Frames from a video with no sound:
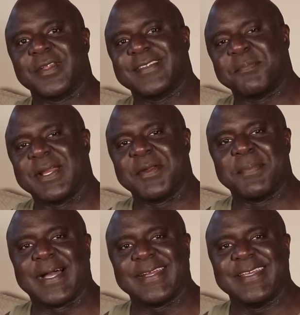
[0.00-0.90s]
What's up,
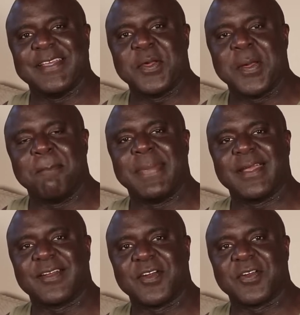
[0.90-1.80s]
everybody?
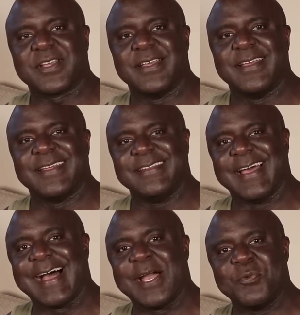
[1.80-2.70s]
Big Herc
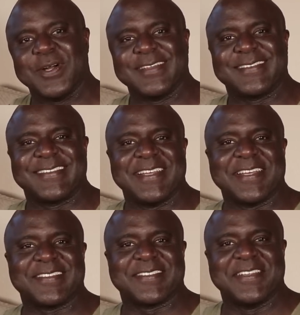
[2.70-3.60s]

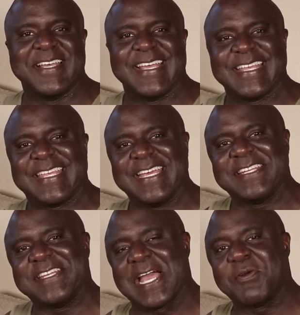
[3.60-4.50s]
916
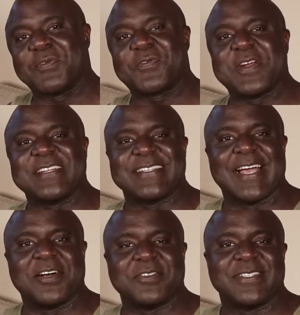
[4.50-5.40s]
getting down with Fresh
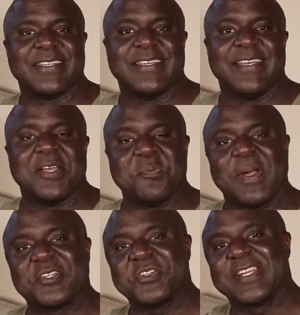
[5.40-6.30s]
Out.
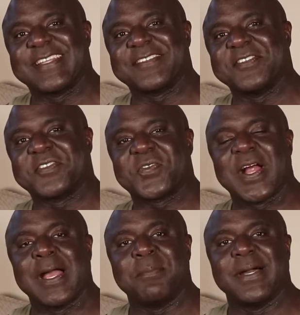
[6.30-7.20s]
Make sure you hit that
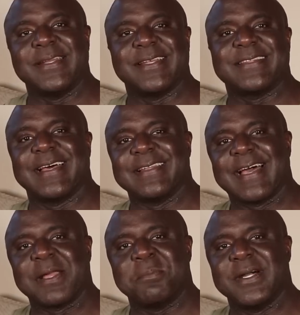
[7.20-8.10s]
subscribe button, hit that
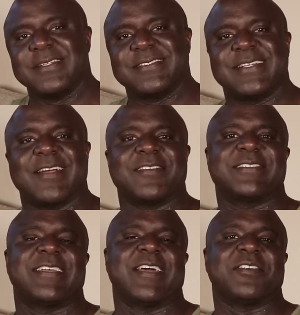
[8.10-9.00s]
like button, share the
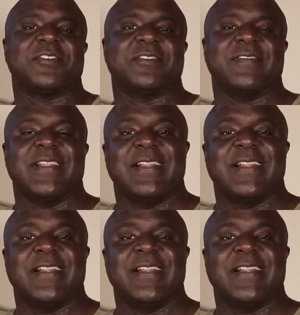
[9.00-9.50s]
channel,